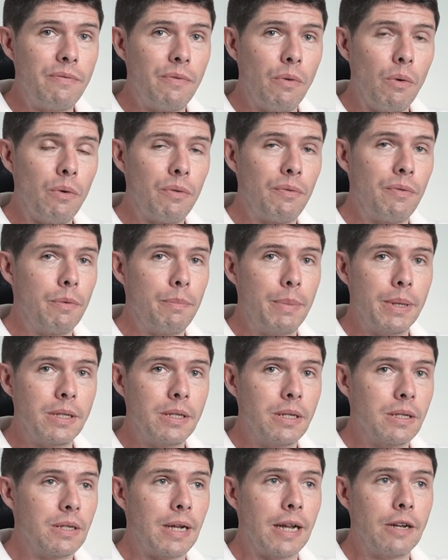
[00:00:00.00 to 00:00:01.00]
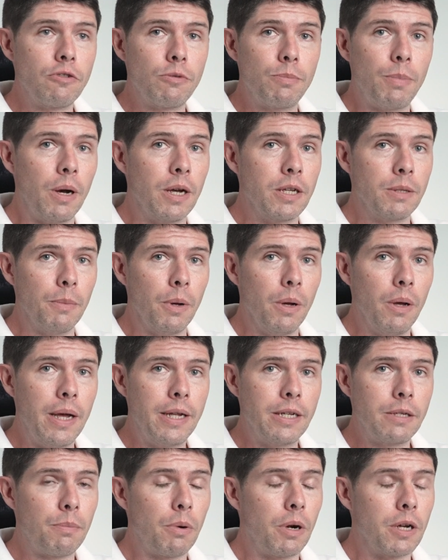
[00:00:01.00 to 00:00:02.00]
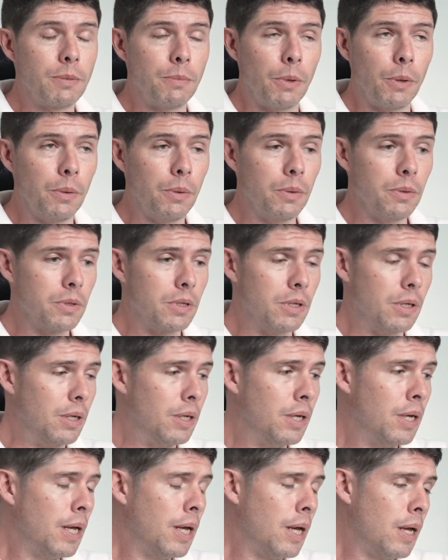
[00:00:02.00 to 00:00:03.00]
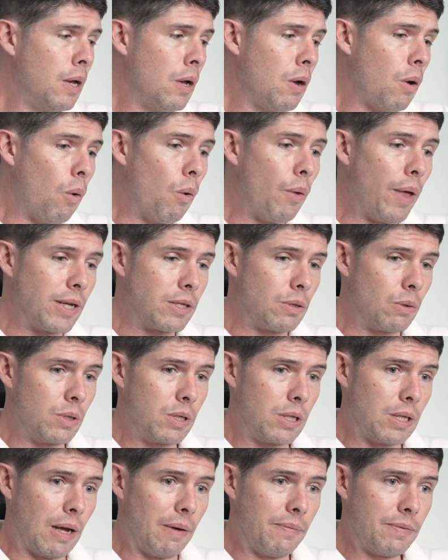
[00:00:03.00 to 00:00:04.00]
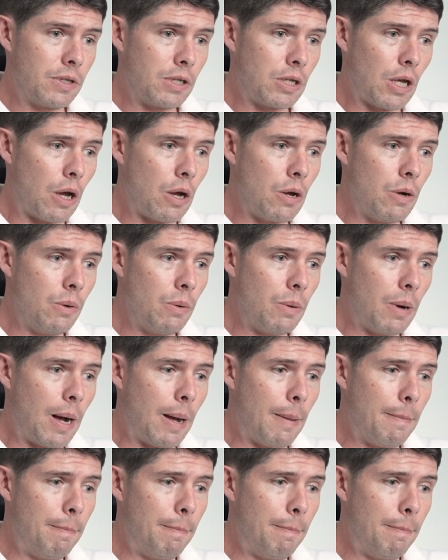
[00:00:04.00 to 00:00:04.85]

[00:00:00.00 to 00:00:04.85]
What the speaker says: forth for business and enterprise models and all that sort of stuff. So,